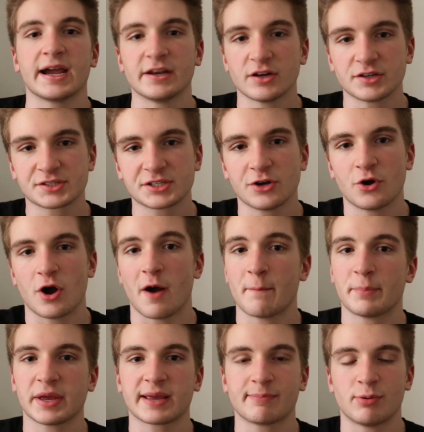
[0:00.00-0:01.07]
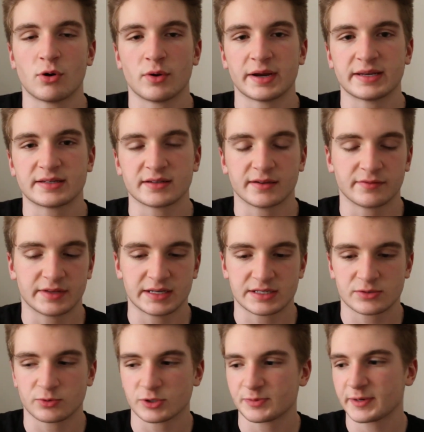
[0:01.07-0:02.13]
And also a big point of
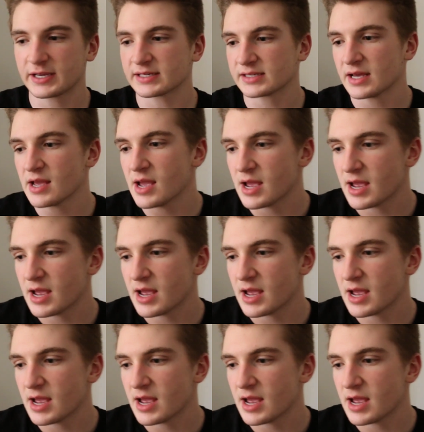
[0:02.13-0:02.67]
this was because